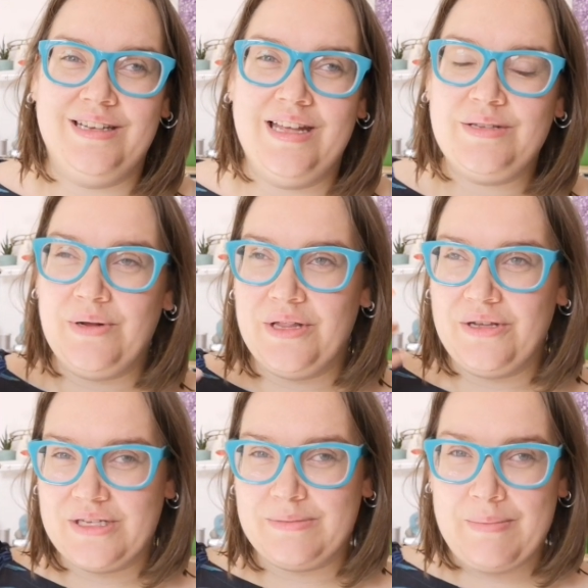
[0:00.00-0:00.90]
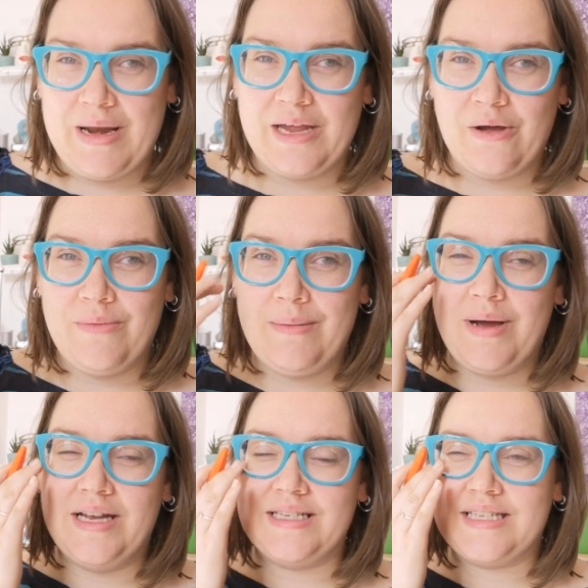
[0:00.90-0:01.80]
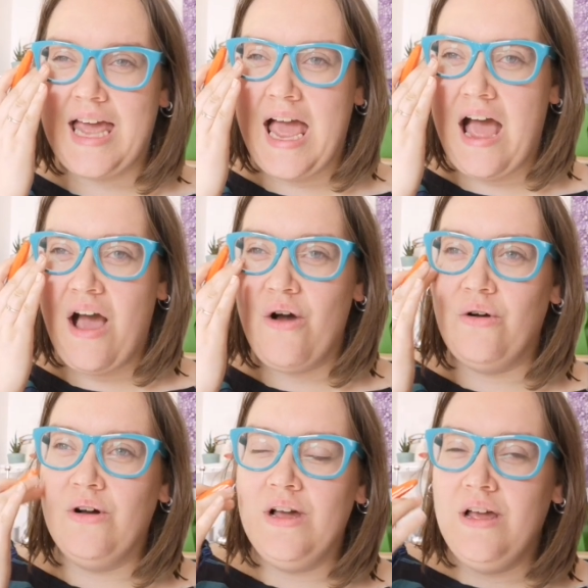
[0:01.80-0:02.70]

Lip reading: it's one of those that's been playing on my mind as to how